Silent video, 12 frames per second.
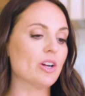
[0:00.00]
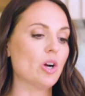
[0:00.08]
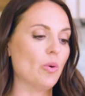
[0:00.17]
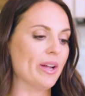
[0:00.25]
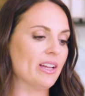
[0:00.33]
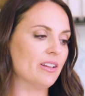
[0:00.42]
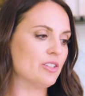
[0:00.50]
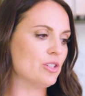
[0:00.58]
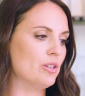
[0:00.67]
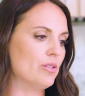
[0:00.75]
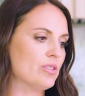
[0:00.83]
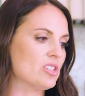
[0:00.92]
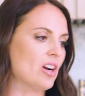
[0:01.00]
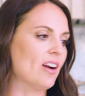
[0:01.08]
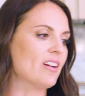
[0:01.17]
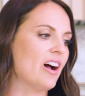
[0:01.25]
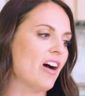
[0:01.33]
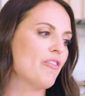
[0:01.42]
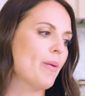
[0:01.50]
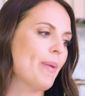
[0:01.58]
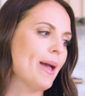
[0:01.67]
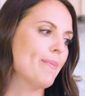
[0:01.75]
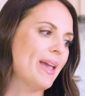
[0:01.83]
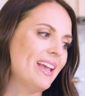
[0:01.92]
going to start off
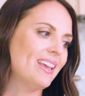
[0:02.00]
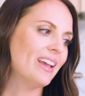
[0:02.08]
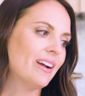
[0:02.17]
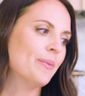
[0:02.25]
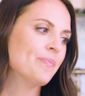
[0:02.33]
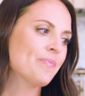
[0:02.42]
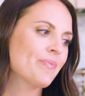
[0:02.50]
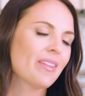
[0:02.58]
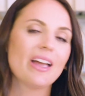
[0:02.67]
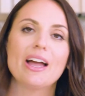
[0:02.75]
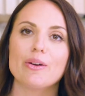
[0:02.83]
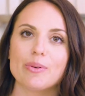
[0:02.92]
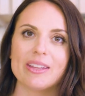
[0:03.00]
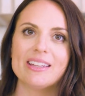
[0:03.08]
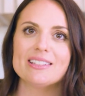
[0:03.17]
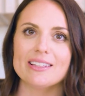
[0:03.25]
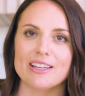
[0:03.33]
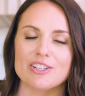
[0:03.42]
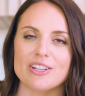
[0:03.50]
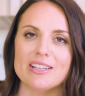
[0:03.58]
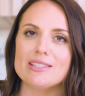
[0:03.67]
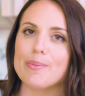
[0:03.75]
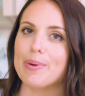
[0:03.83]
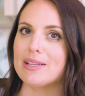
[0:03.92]
by making a really
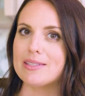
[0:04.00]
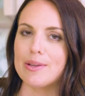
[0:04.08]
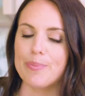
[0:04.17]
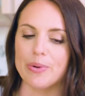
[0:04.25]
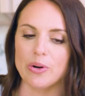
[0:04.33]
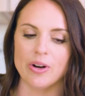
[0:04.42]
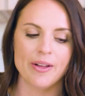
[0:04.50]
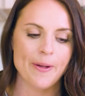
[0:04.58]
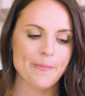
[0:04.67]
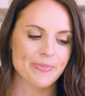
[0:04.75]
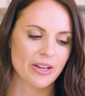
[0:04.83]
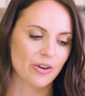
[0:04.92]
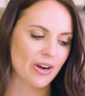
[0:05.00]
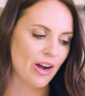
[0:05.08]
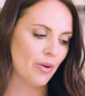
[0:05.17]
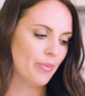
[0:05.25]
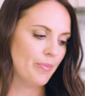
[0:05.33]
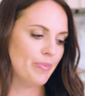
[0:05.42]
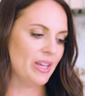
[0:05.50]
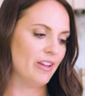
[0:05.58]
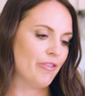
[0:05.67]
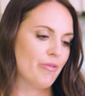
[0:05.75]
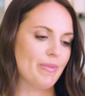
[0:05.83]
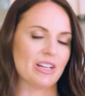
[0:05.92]
delicious but simple ground
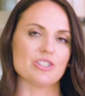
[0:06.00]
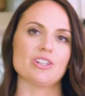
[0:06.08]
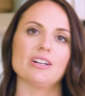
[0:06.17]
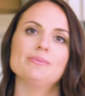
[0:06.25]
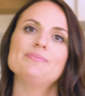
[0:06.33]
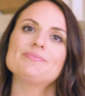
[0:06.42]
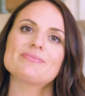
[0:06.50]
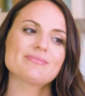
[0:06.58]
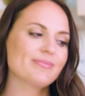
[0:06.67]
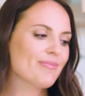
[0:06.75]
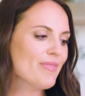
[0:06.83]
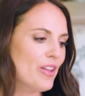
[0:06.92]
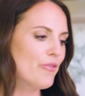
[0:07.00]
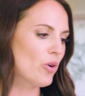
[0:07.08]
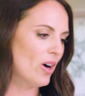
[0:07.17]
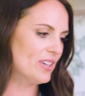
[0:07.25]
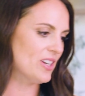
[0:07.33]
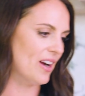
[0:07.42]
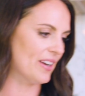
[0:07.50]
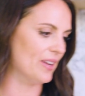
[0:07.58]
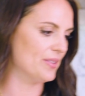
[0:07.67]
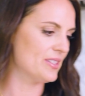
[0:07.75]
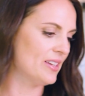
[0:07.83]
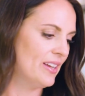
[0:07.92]
beef mixture for our tacos.